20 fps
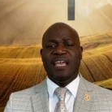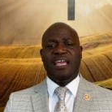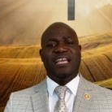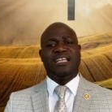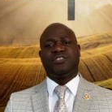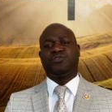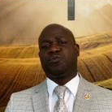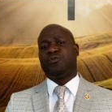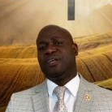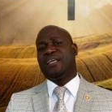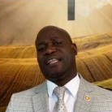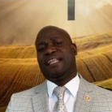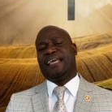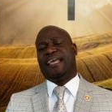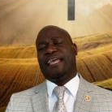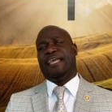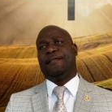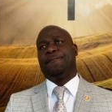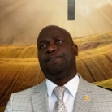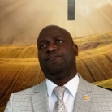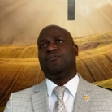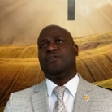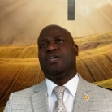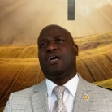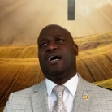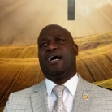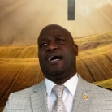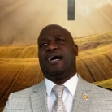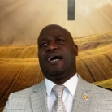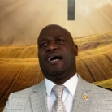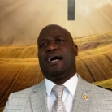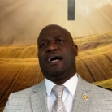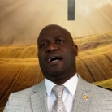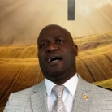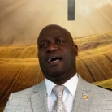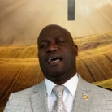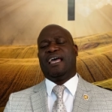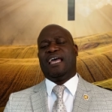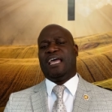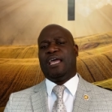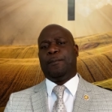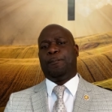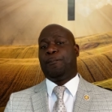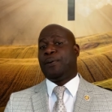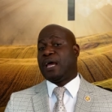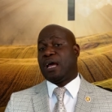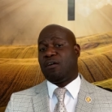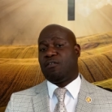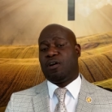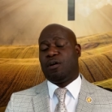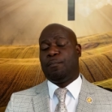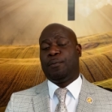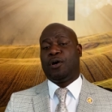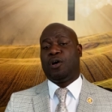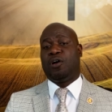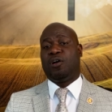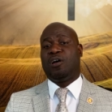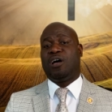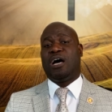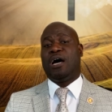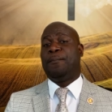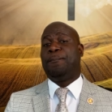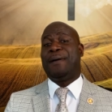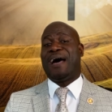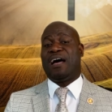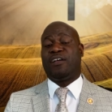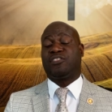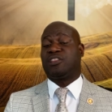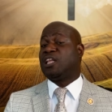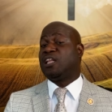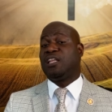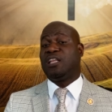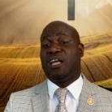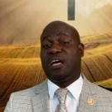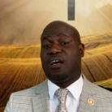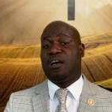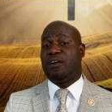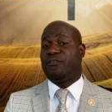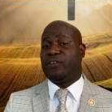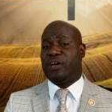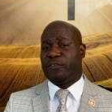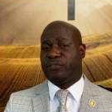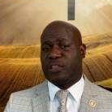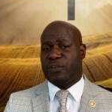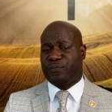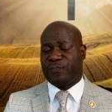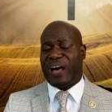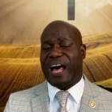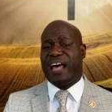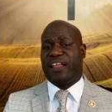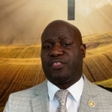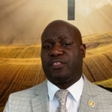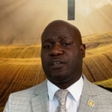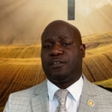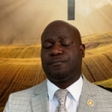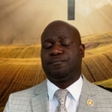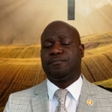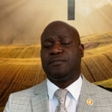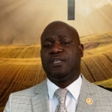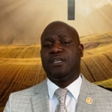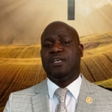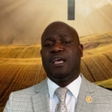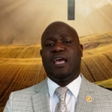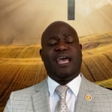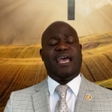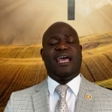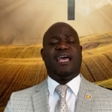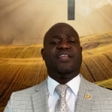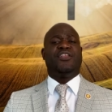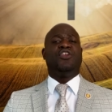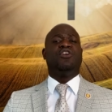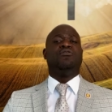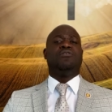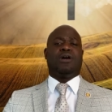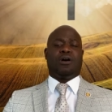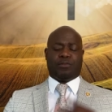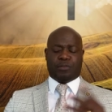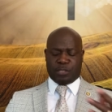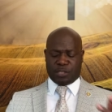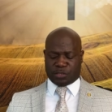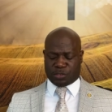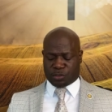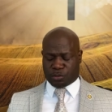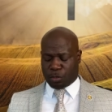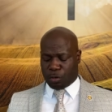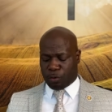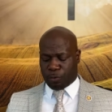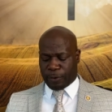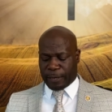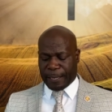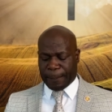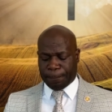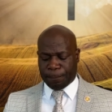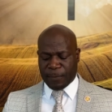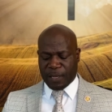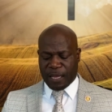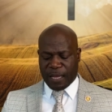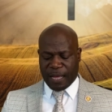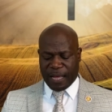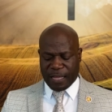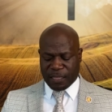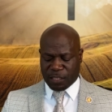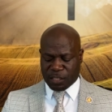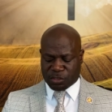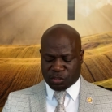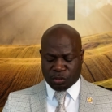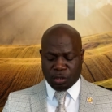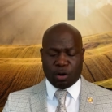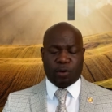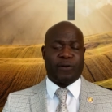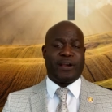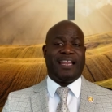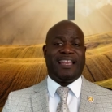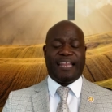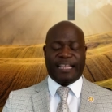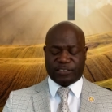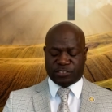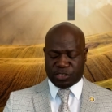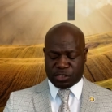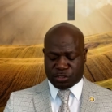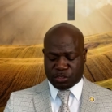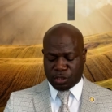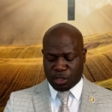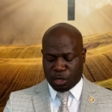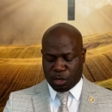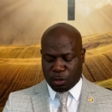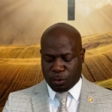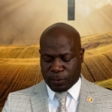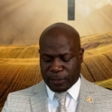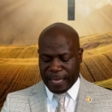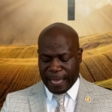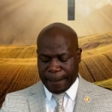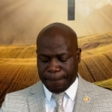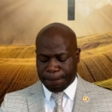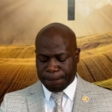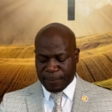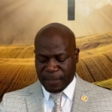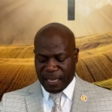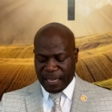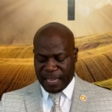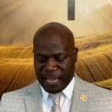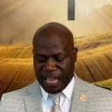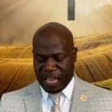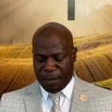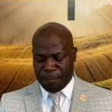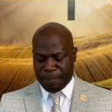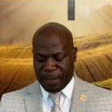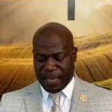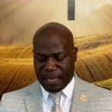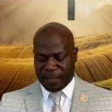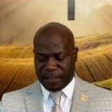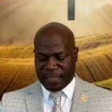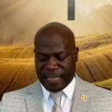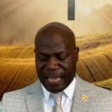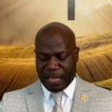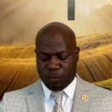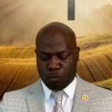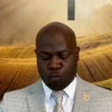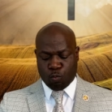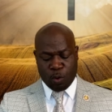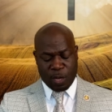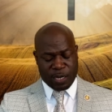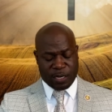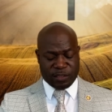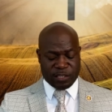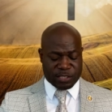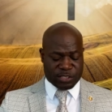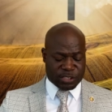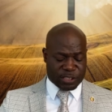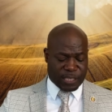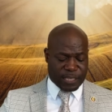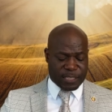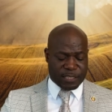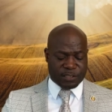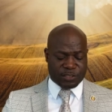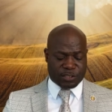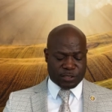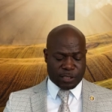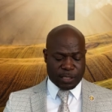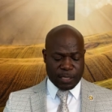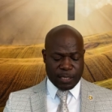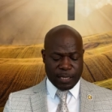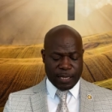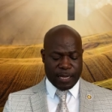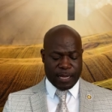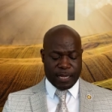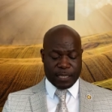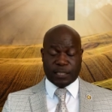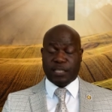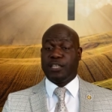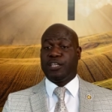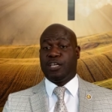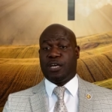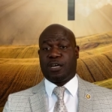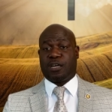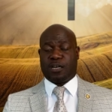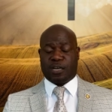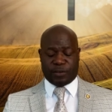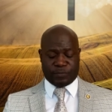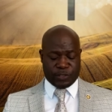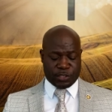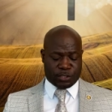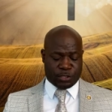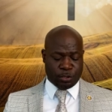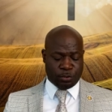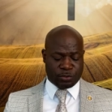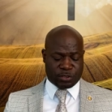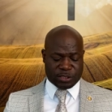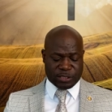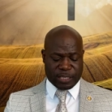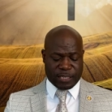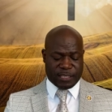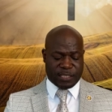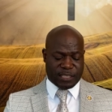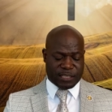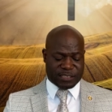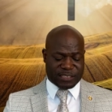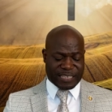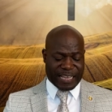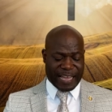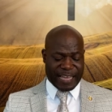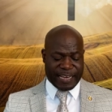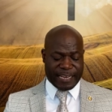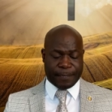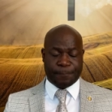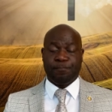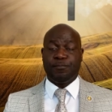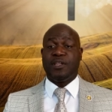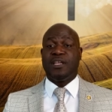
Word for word: It's really uh, a parable about the love of the father. And, and you know the story. Uh, the story lets us know that, a man, that one of the sons, uh, the younger of the two sons, decided